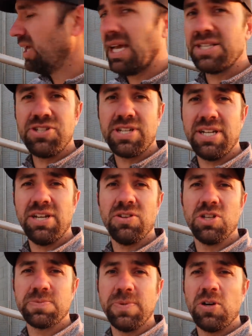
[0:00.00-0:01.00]
as you can hear
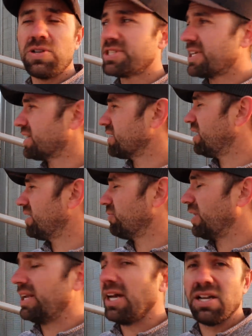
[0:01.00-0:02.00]
those motors kick on,
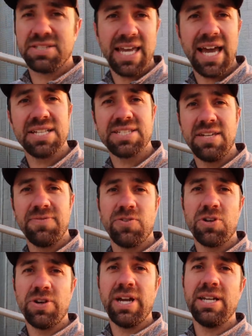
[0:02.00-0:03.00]
right now it's asking
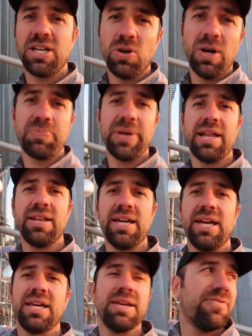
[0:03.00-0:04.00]
for grain to go up that
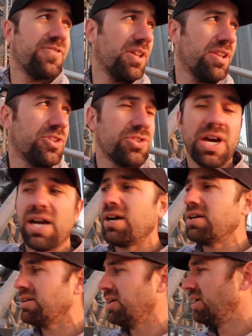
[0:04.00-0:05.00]
leg and fill the
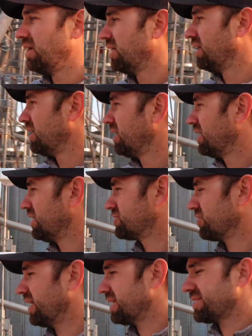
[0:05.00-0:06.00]
dryer.
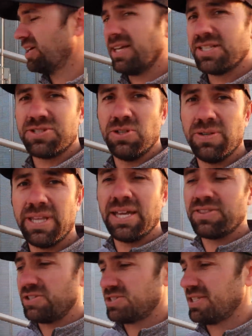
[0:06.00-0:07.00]
So that's how that's doing
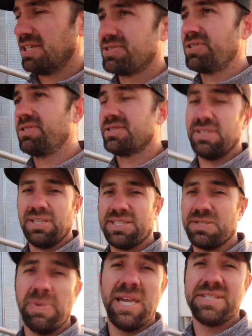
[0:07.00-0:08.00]
that. There's sensors.
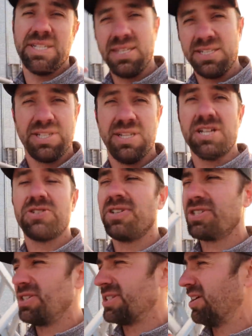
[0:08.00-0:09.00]
It's amazing these
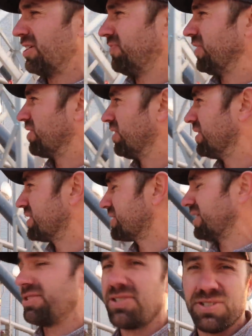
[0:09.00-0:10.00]
electricians how they figure all this
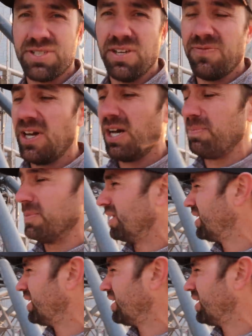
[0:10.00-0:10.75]
sensor stuff out. But.